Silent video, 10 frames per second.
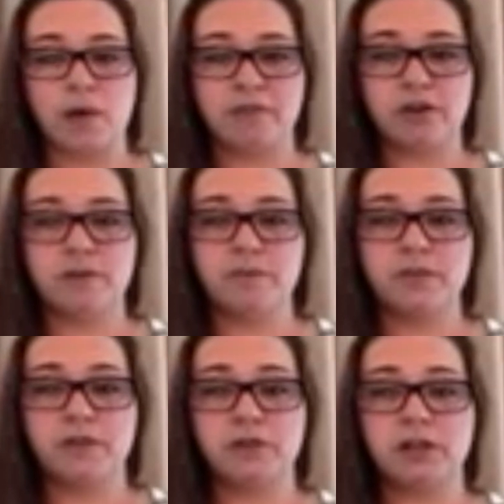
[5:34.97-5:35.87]
However,
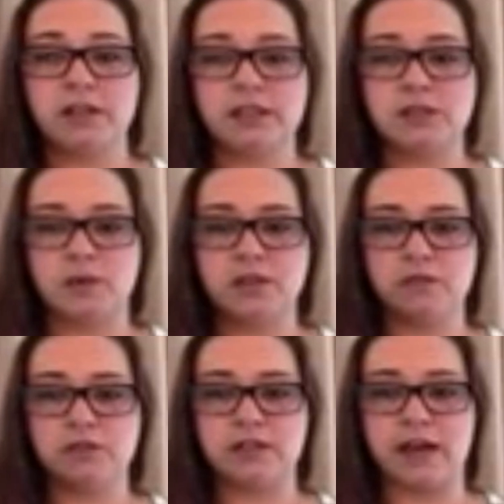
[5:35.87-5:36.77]
if you look at these
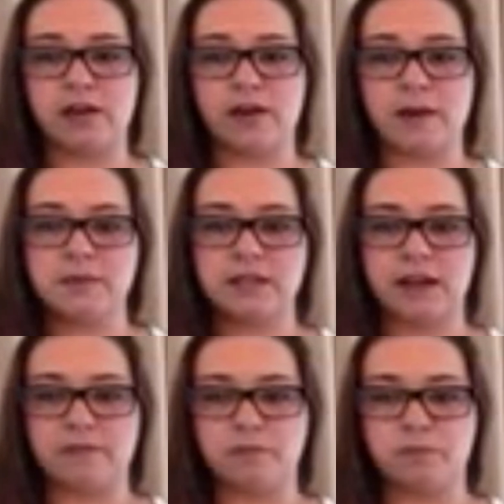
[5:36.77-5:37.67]
wonderful diagrams
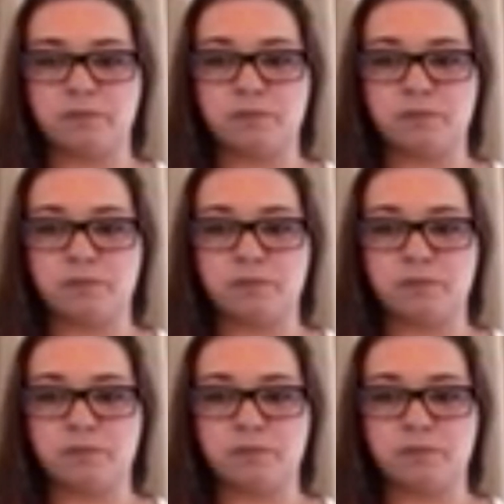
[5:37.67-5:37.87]
that I've